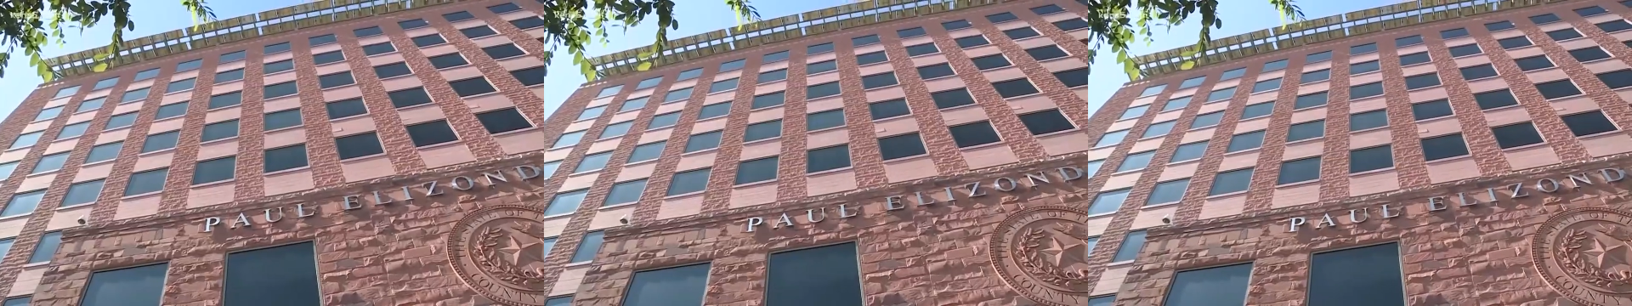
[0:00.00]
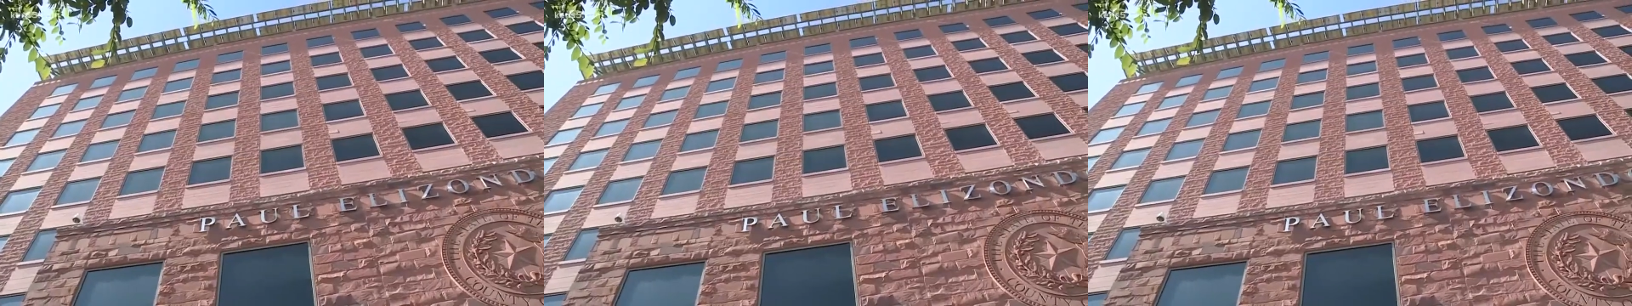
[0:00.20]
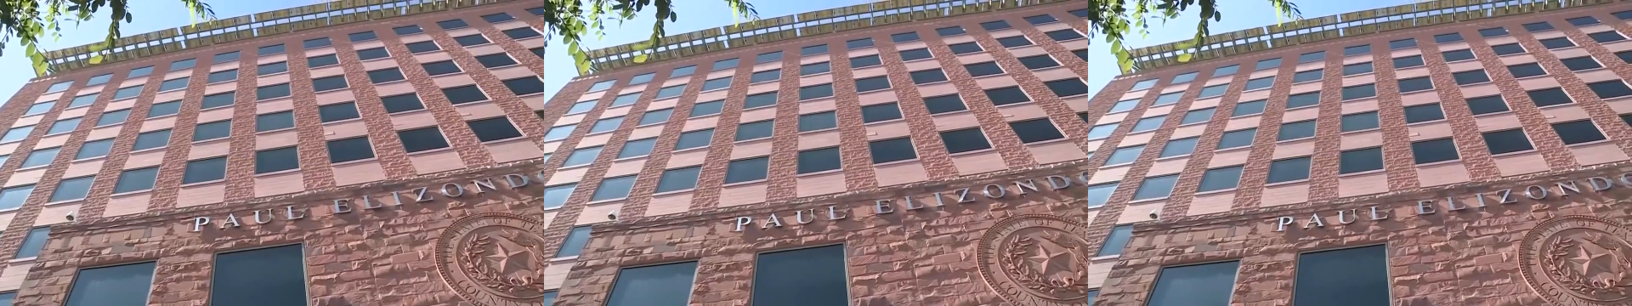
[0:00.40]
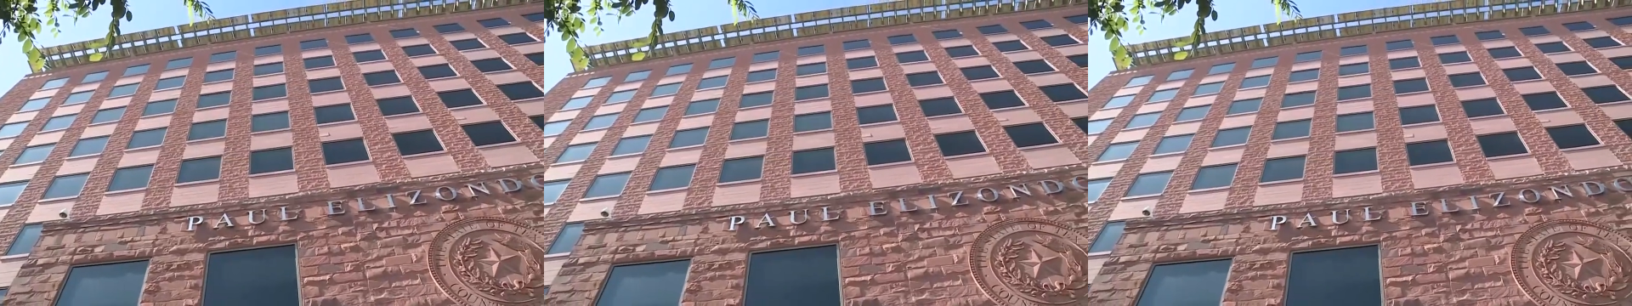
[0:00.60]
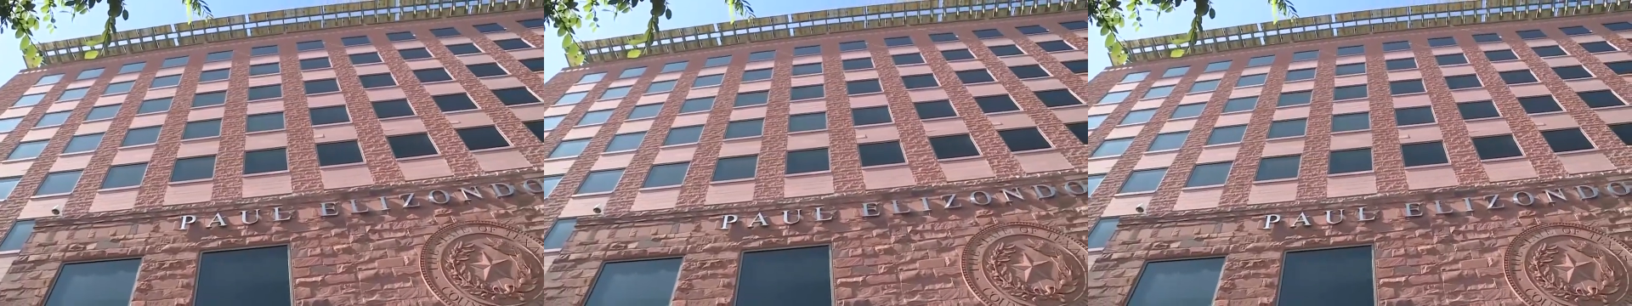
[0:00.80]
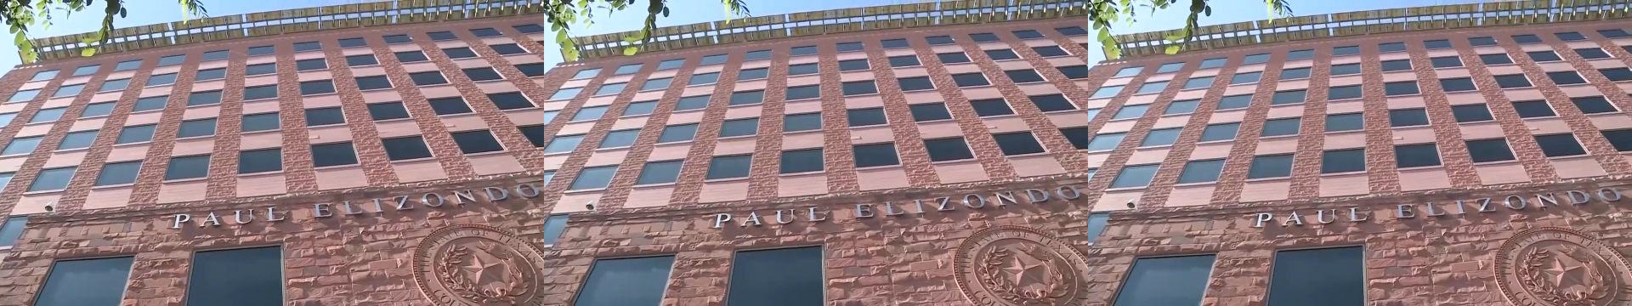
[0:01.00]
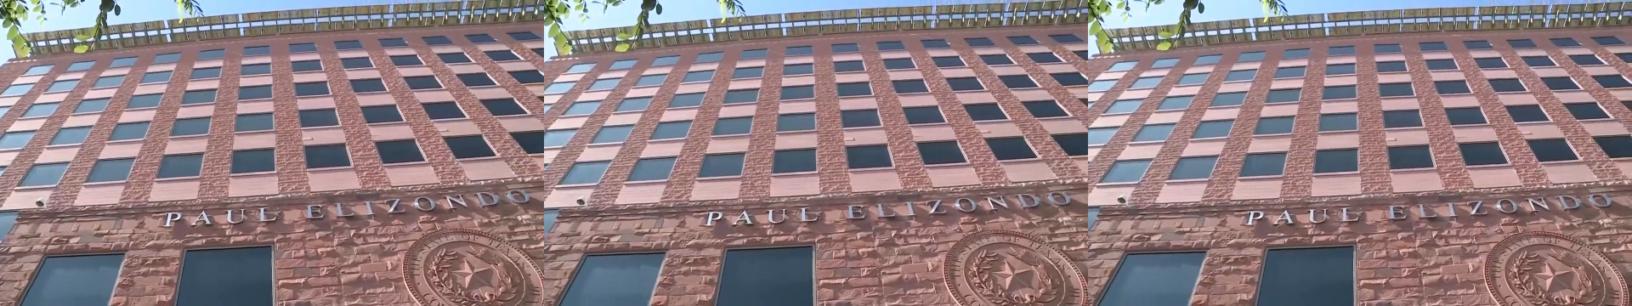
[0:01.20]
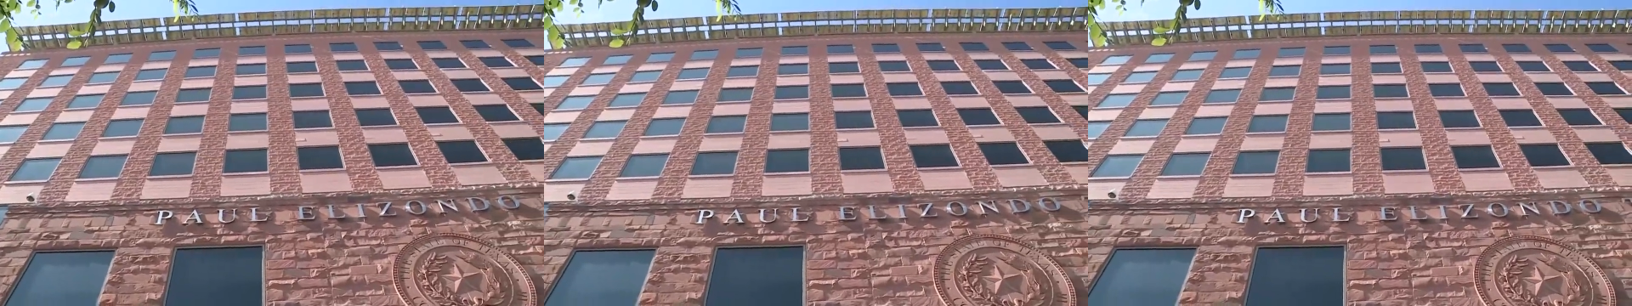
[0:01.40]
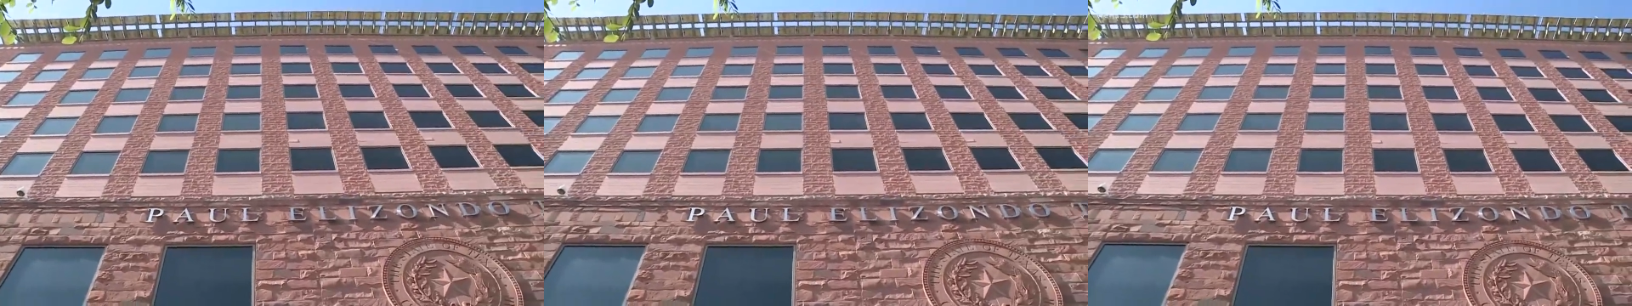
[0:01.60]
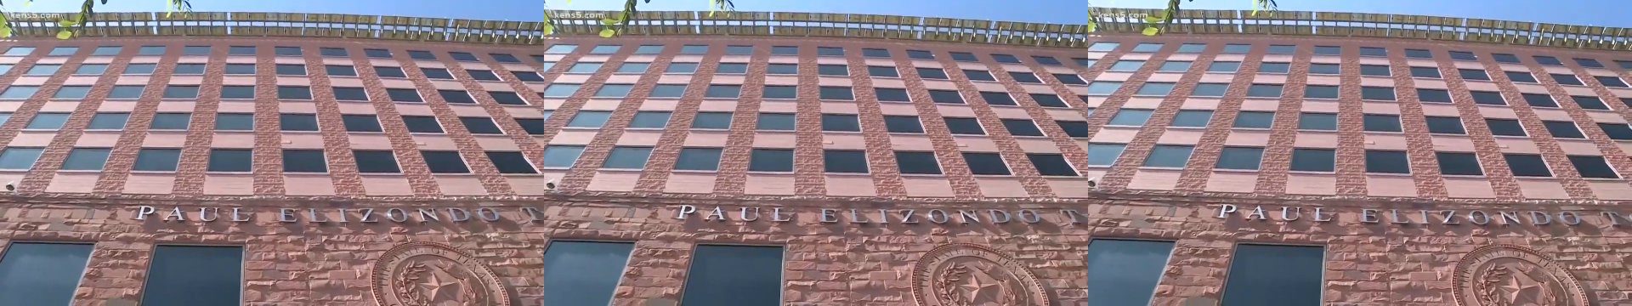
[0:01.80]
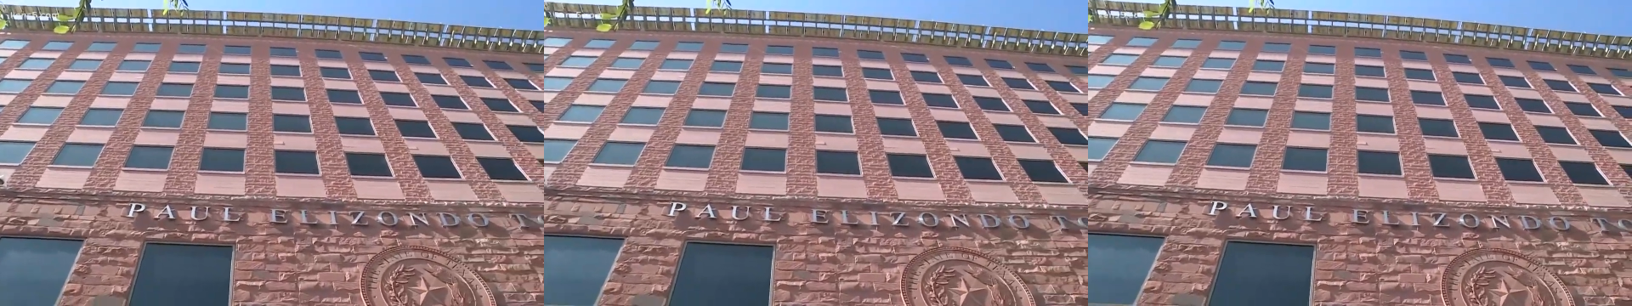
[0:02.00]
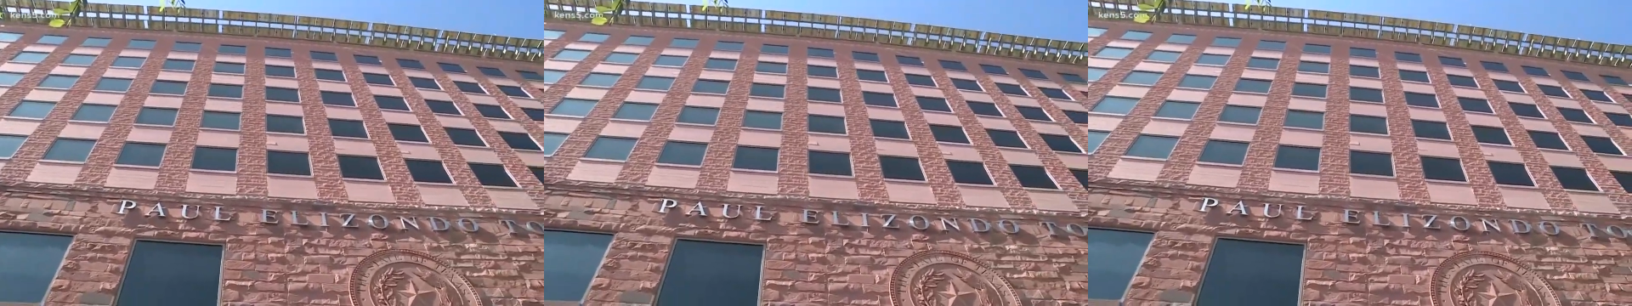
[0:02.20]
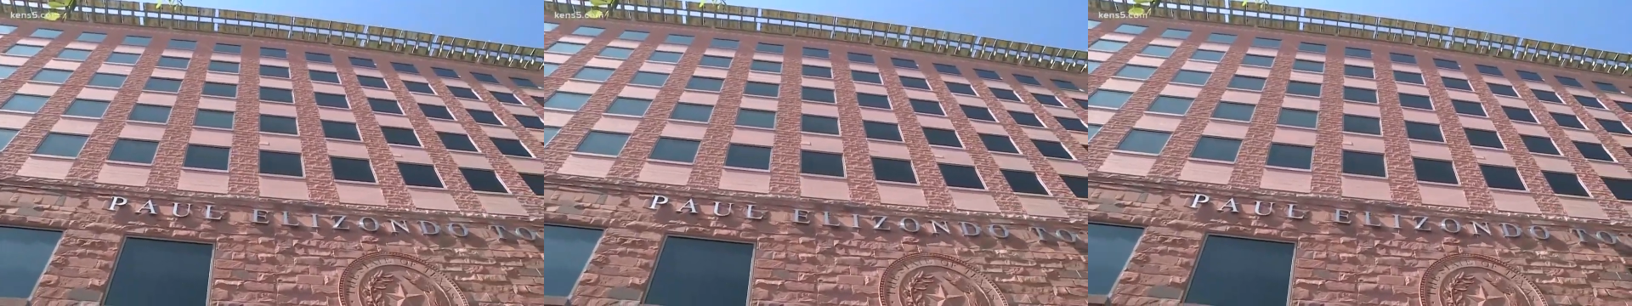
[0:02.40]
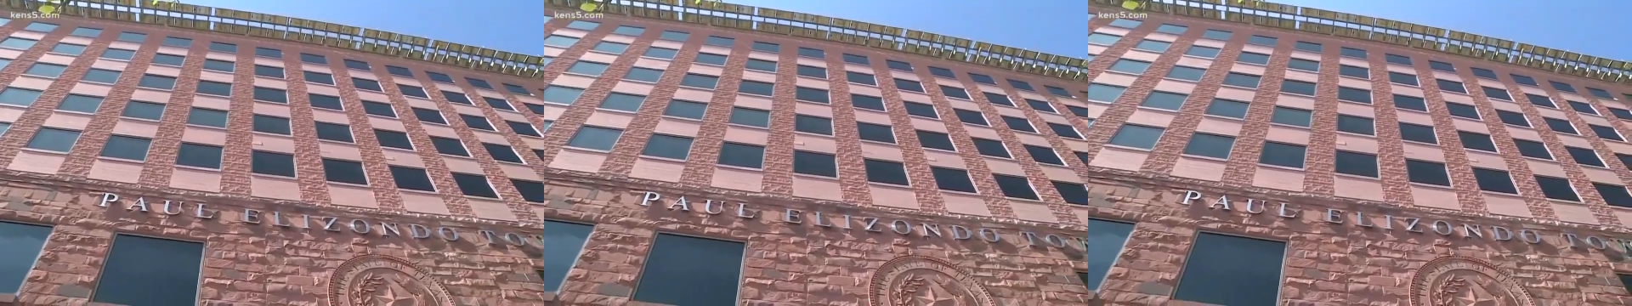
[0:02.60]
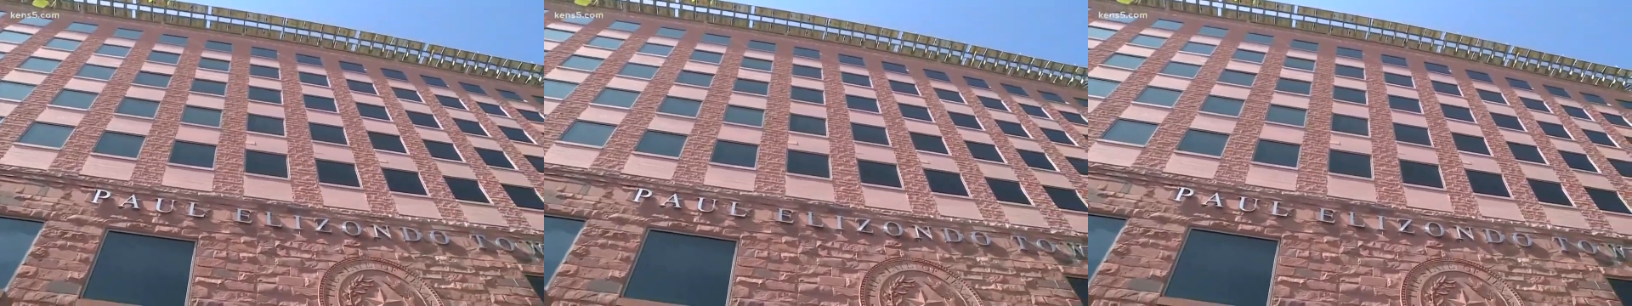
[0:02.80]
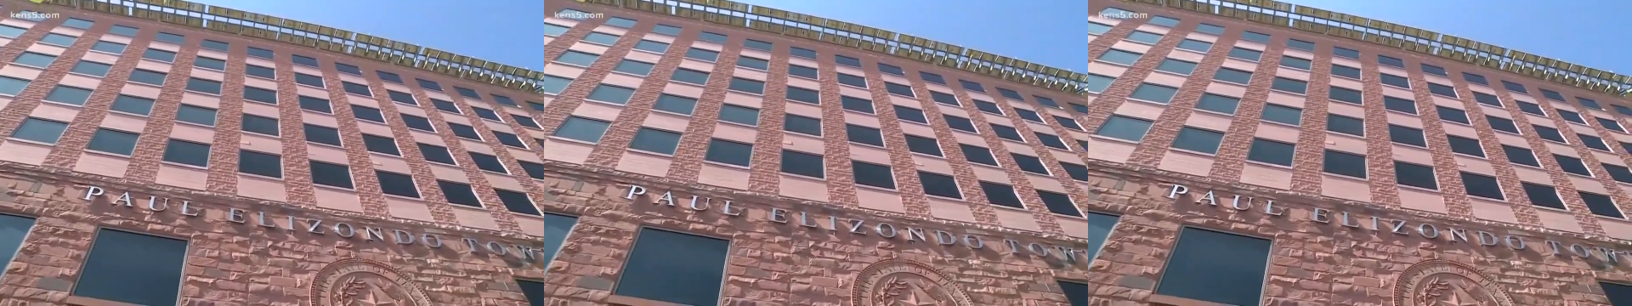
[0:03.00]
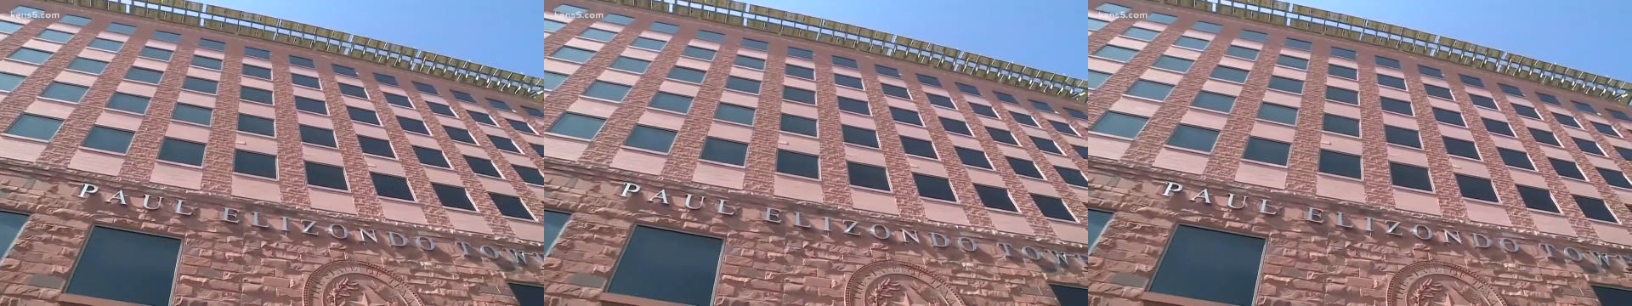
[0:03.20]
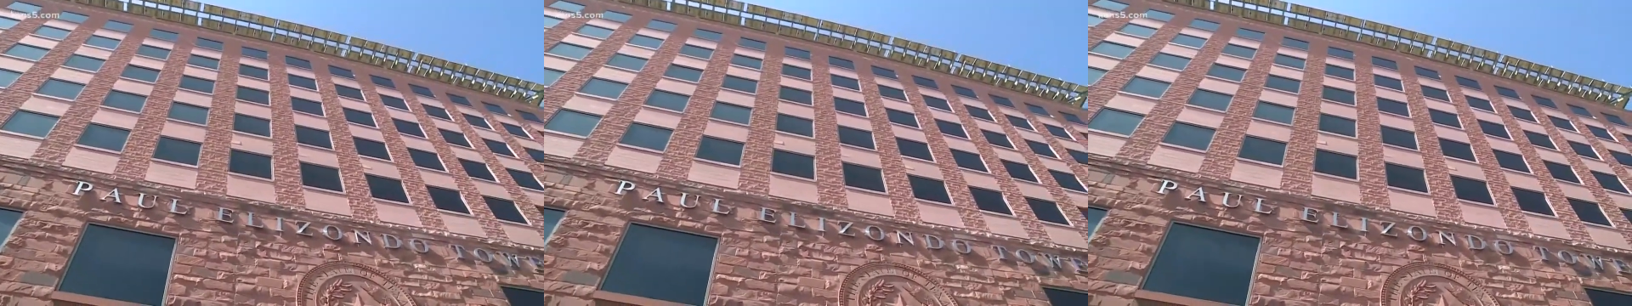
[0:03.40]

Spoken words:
(no speaker visible)